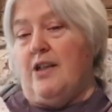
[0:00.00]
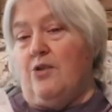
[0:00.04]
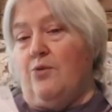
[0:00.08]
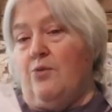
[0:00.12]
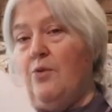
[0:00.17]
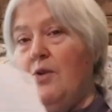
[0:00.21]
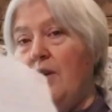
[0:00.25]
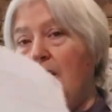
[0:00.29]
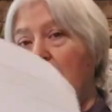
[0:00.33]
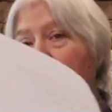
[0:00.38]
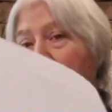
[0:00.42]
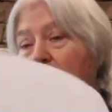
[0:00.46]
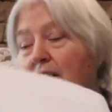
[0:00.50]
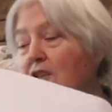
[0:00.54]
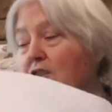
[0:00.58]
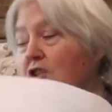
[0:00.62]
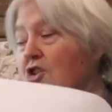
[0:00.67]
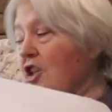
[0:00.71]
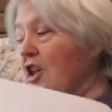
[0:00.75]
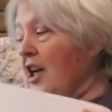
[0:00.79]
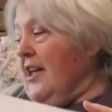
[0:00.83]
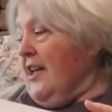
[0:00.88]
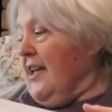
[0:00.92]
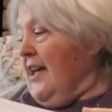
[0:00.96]
to
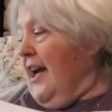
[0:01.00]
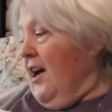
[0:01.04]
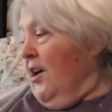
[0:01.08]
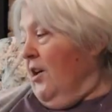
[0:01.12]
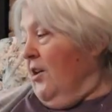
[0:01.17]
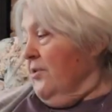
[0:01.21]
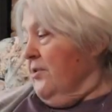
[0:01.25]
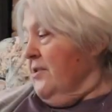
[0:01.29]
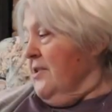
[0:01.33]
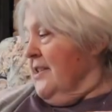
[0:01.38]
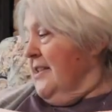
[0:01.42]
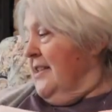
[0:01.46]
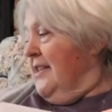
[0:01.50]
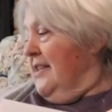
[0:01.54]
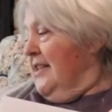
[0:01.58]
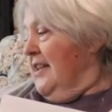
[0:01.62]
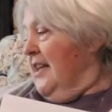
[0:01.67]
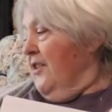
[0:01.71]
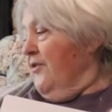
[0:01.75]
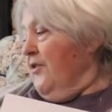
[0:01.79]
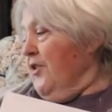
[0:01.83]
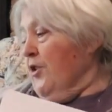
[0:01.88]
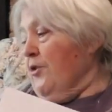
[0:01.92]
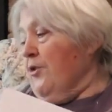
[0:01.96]
check out
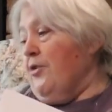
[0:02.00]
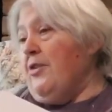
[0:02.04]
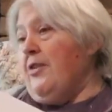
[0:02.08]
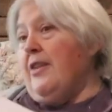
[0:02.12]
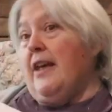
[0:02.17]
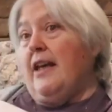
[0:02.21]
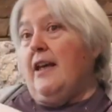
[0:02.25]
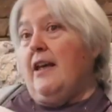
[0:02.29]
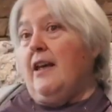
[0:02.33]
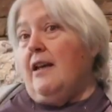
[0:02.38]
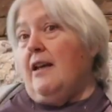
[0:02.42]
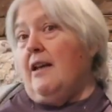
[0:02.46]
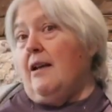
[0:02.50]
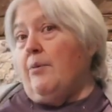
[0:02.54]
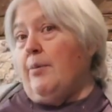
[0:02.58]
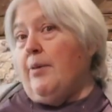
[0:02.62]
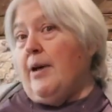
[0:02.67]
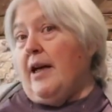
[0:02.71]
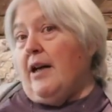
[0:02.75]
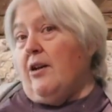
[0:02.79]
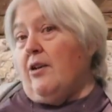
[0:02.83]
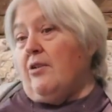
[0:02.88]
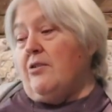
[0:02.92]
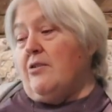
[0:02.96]
if you're thinking
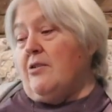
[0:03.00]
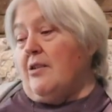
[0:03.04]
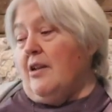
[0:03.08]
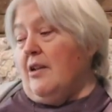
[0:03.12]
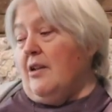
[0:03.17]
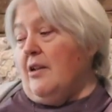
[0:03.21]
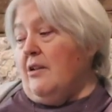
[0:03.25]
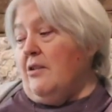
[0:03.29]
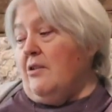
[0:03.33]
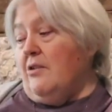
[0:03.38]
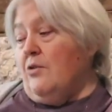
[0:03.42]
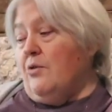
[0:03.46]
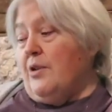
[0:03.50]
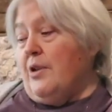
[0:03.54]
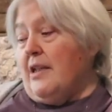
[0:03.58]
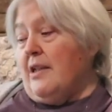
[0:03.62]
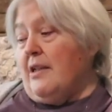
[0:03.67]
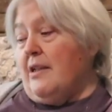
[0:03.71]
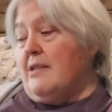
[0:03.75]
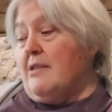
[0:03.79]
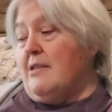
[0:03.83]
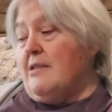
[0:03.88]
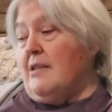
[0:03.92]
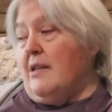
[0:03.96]
about
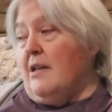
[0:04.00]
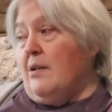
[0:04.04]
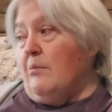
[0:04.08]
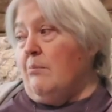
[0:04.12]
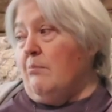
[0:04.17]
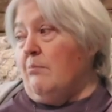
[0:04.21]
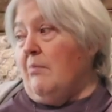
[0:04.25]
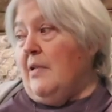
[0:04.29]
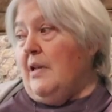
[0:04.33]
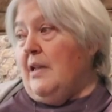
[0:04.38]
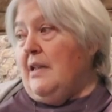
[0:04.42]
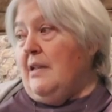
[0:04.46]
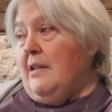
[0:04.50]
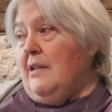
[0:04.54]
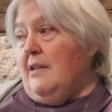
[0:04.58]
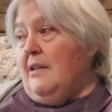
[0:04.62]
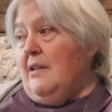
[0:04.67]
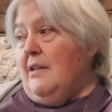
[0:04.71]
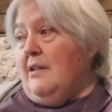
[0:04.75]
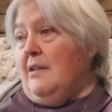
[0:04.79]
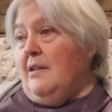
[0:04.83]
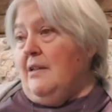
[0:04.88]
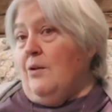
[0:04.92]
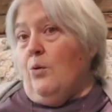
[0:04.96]
doing some
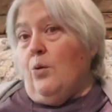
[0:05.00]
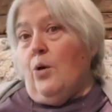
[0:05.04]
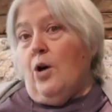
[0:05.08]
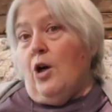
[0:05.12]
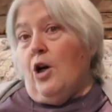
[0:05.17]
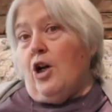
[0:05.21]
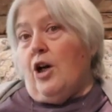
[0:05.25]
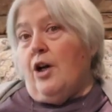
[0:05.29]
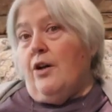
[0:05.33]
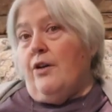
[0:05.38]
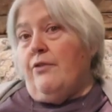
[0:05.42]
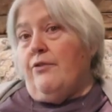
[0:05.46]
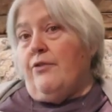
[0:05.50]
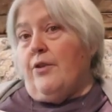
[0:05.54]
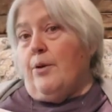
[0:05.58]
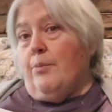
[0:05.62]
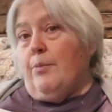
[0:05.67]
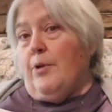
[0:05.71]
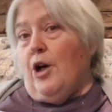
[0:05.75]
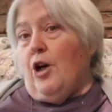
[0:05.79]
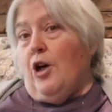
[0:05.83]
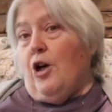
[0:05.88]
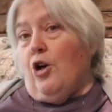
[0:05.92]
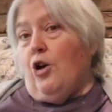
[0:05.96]
work from
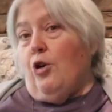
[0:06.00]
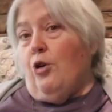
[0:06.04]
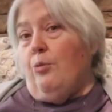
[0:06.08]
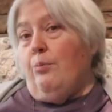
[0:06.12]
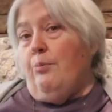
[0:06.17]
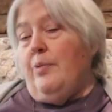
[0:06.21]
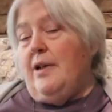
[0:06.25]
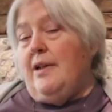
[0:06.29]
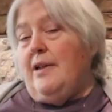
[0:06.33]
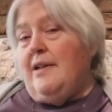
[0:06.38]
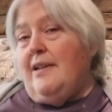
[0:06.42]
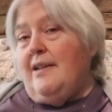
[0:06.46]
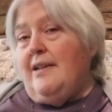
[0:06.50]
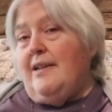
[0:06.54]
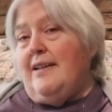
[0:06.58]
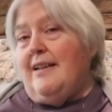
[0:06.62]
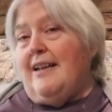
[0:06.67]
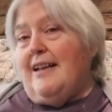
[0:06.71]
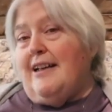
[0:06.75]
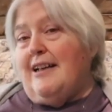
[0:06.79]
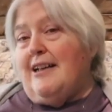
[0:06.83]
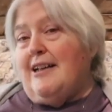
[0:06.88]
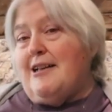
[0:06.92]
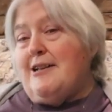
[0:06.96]
home.
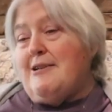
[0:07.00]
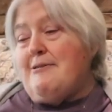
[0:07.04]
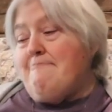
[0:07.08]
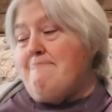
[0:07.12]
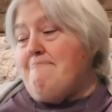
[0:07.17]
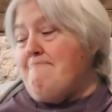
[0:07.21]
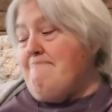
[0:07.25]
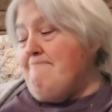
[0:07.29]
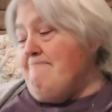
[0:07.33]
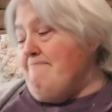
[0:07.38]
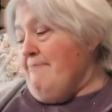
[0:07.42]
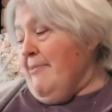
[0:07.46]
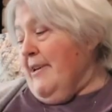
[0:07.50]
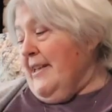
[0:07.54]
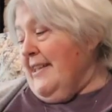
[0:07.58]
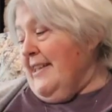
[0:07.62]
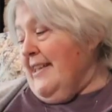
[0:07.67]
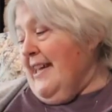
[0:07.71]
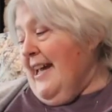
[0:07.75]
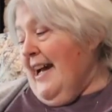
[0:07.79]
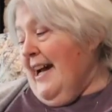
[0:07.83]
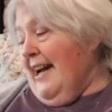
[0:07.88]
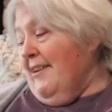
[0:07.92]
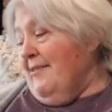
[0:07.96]
But
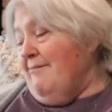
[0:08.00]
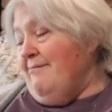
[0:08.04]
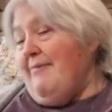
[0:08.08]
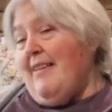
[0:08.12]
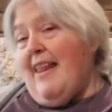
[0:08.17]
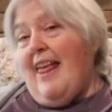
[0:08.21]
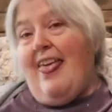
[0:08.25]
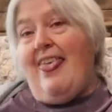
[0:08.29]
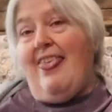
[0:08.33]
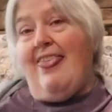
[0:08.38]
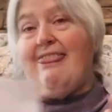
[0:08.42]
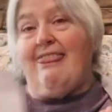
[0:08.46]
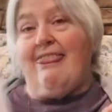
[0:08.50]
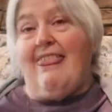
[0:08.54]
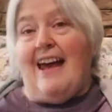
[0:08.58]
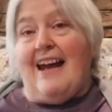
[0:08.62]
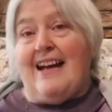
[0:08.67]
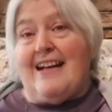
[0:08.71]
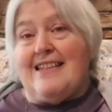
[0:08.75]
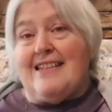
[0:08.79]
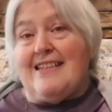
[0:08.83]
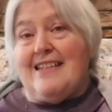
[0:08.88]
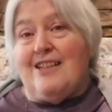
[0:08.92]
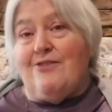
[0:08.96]
yeah, that
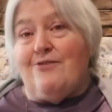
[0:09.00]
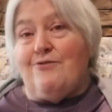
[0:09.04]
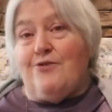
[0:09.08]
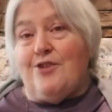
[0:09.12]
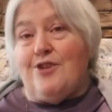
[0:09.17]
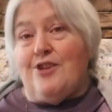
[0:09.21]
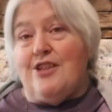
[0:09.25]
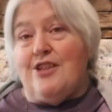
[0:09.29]
is it for